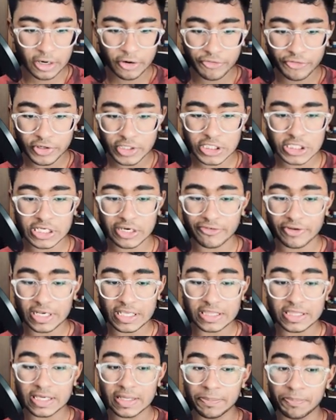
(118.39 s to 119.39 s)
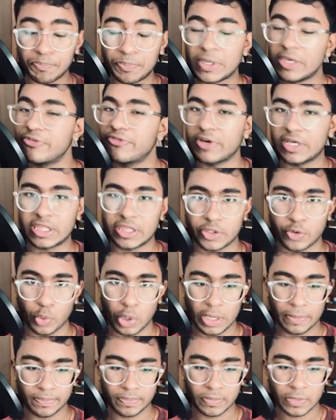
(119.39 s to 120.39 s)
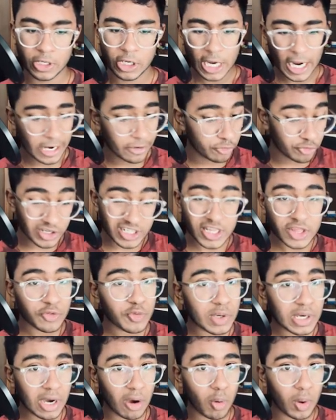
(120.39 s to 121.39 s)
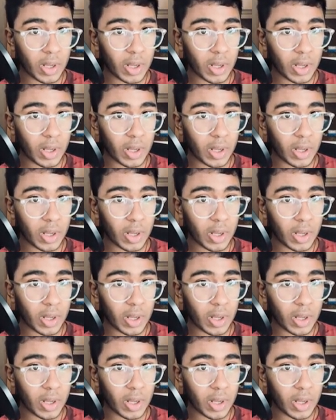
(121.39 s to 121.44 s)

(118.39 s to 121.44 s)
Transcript: first covering the b five square. And once you cover